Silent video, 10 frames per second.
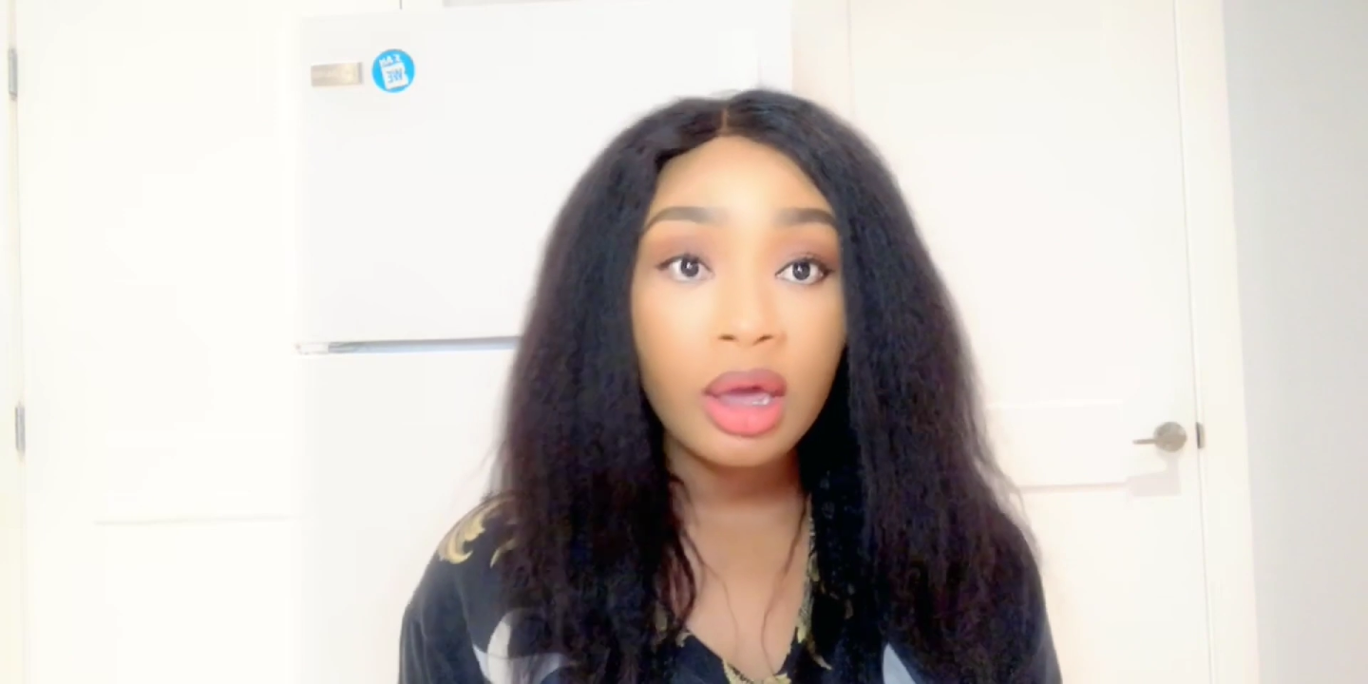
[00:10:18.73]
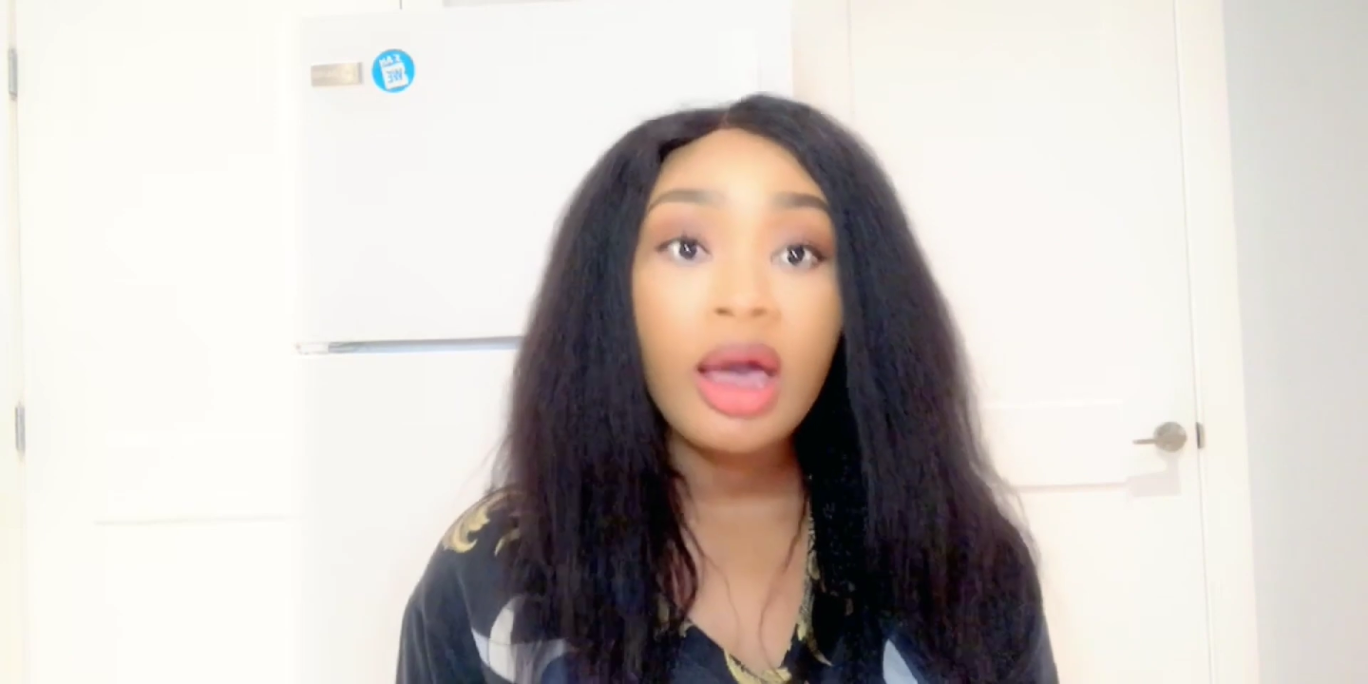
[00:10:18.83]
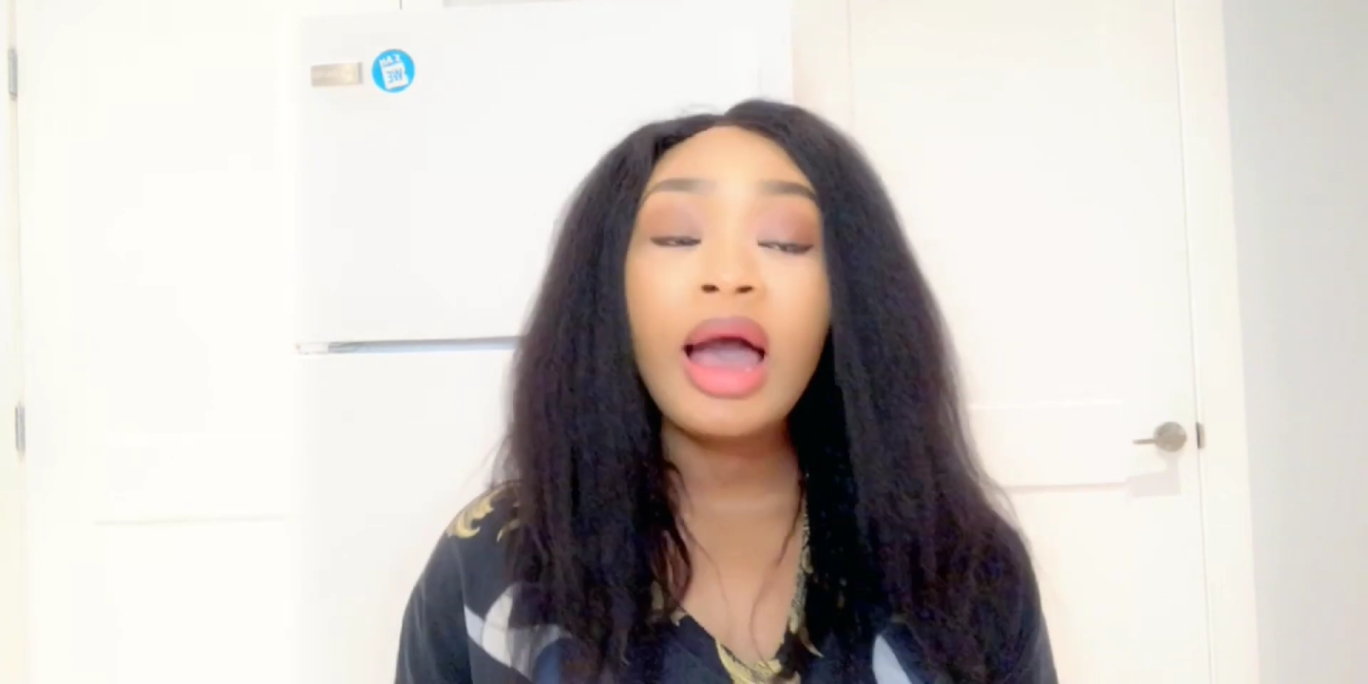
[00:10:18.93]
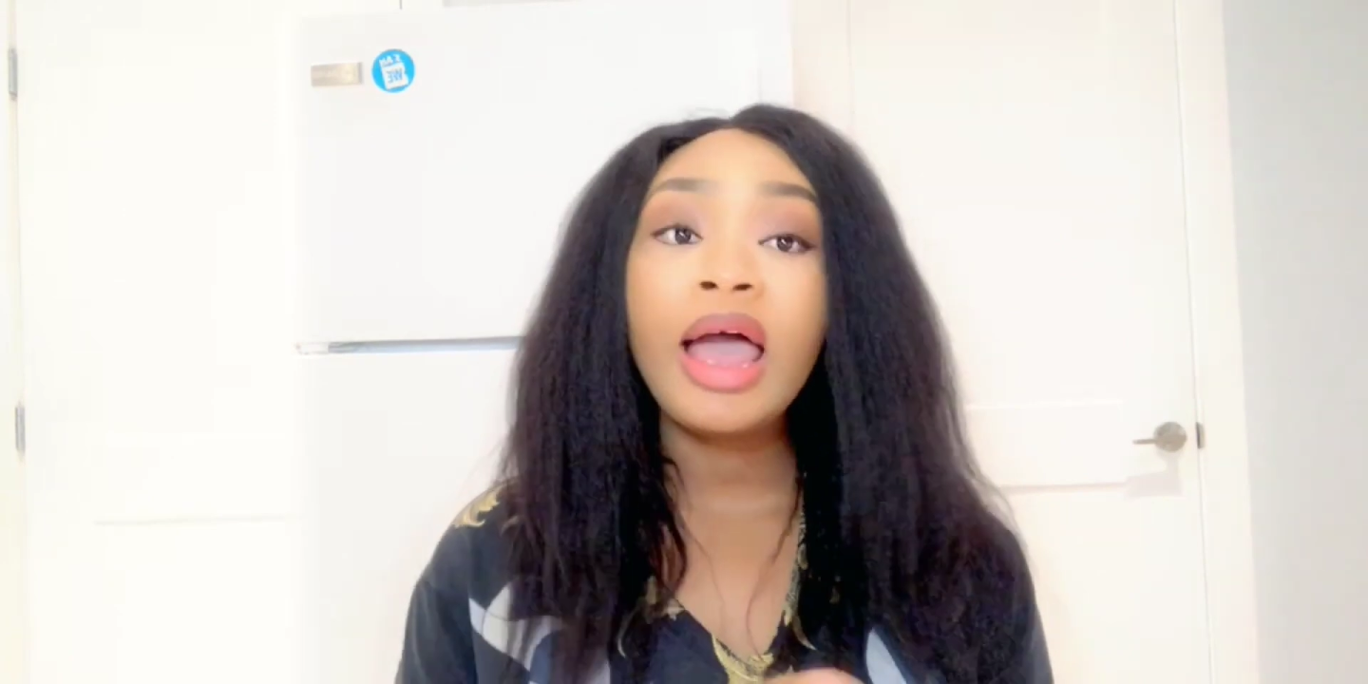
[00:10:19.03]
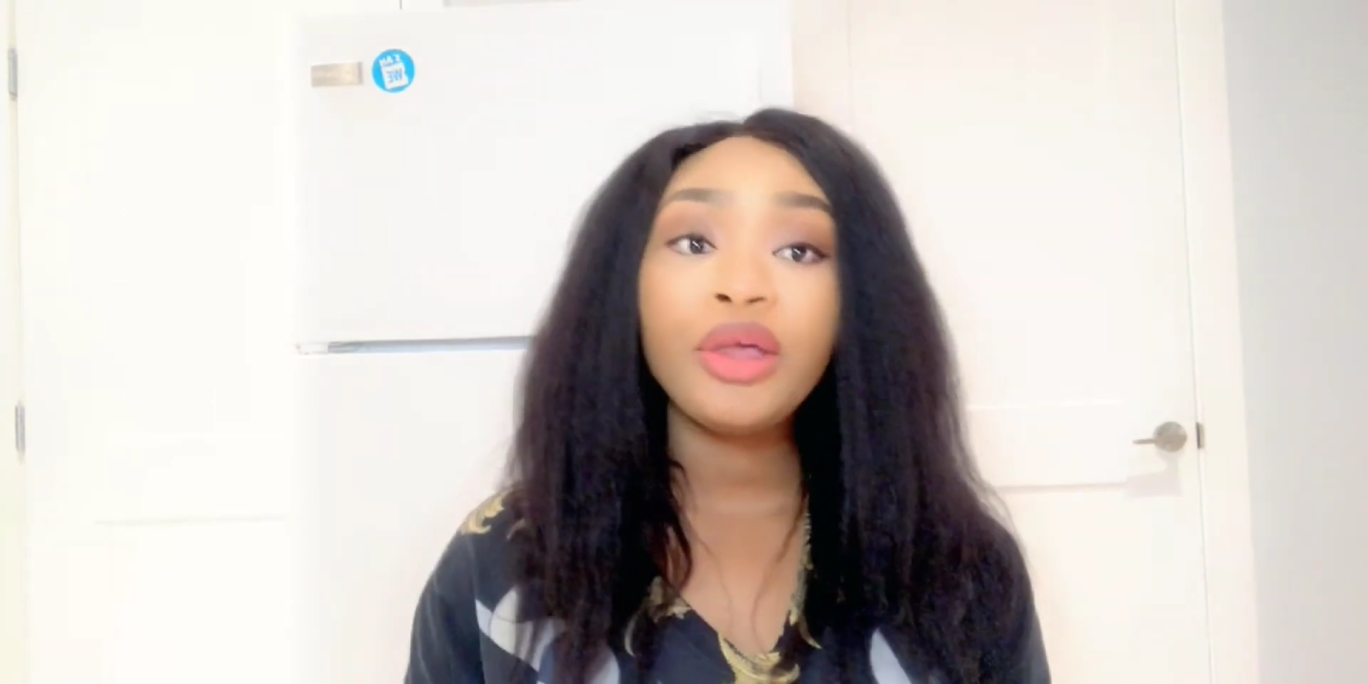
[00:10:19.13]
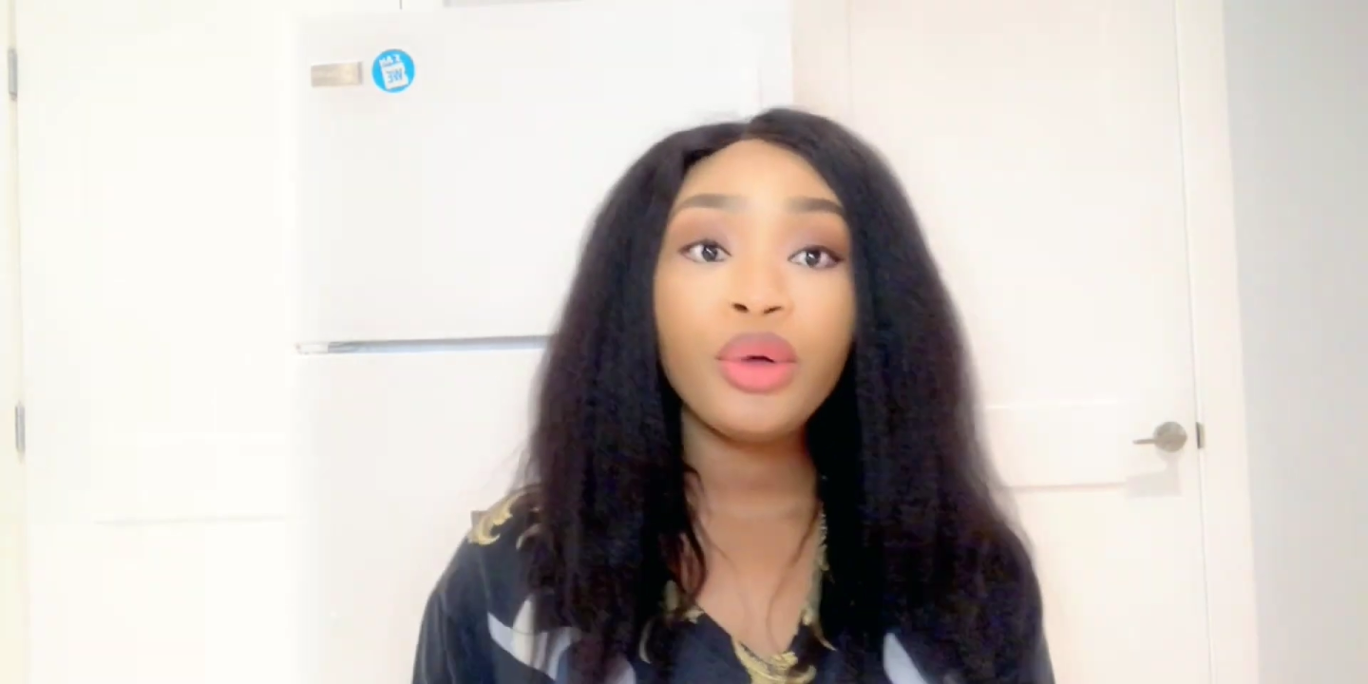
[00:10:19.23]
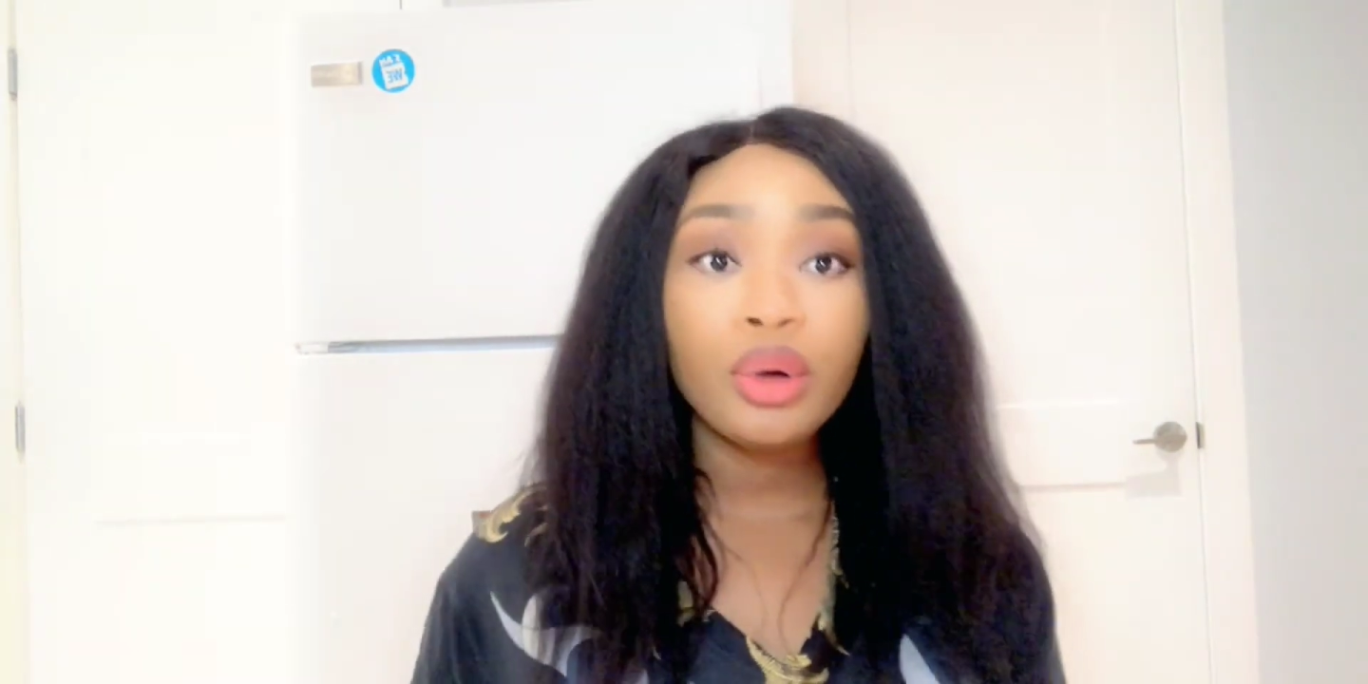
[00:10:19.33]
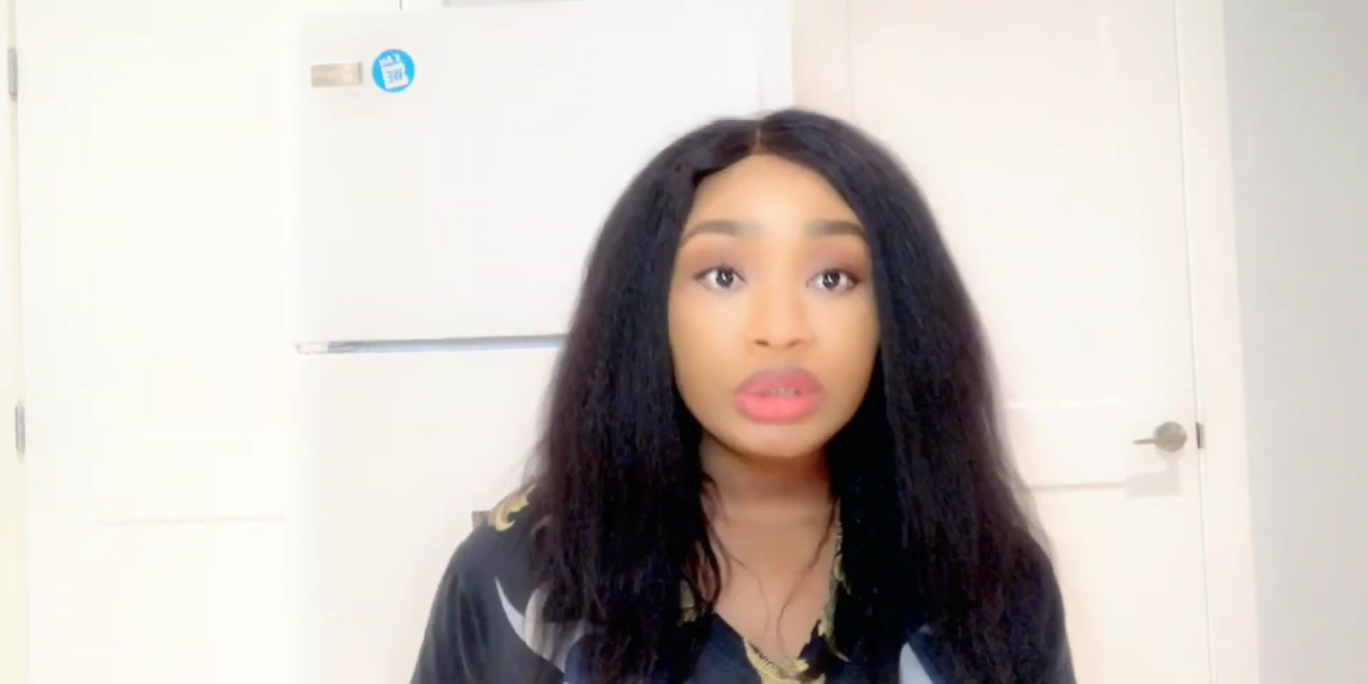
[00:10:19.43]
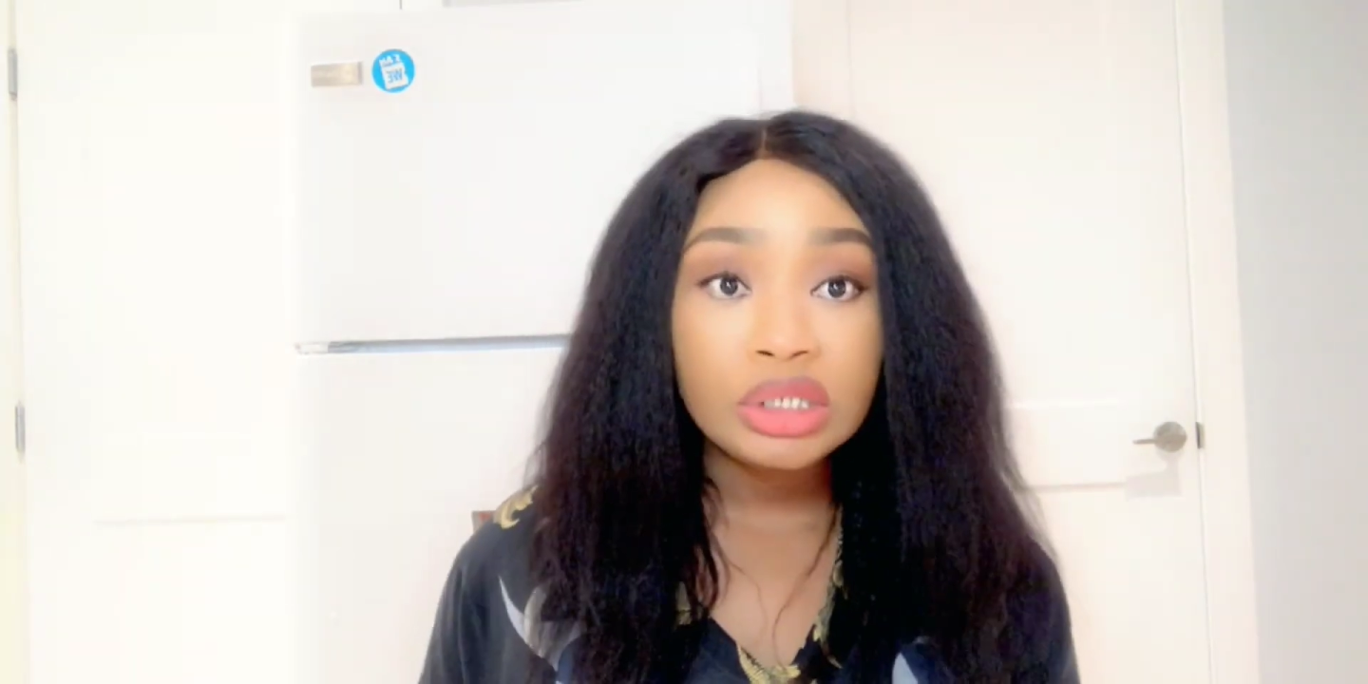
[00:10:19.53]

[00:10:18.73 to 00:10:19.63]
I go to